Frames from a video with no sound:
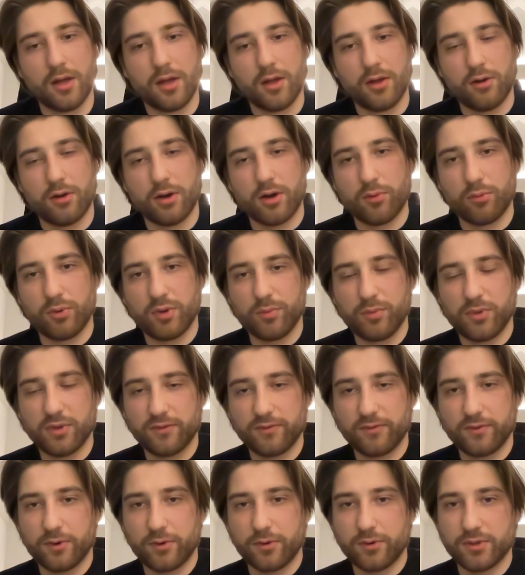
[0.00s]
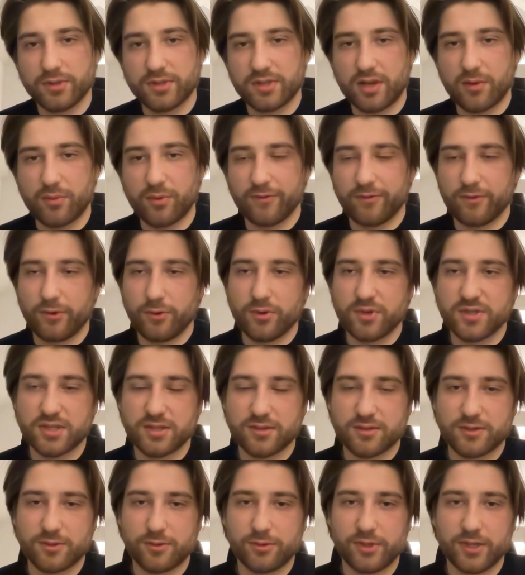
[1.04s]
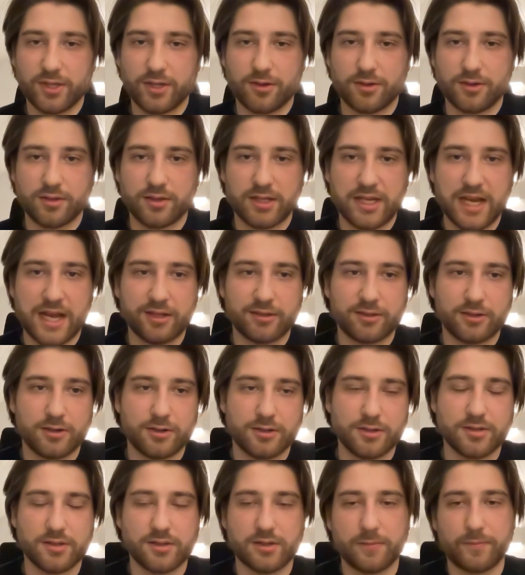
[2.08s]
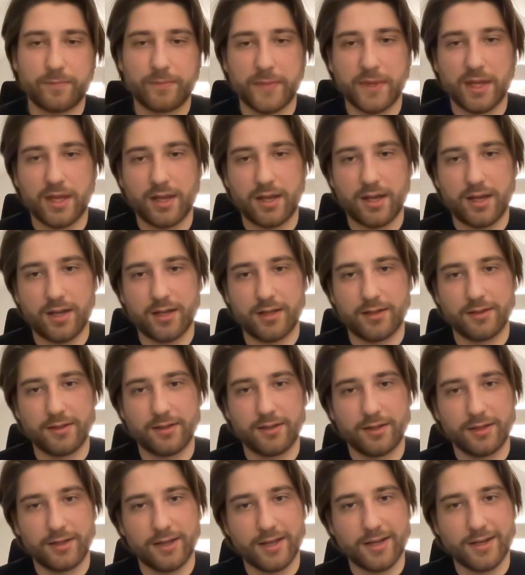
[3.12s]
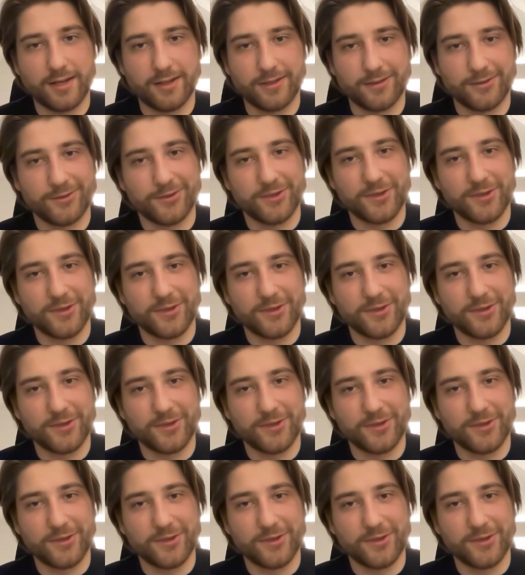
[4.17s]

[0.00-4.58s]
I've been focusing solely on Kadcars and getting to the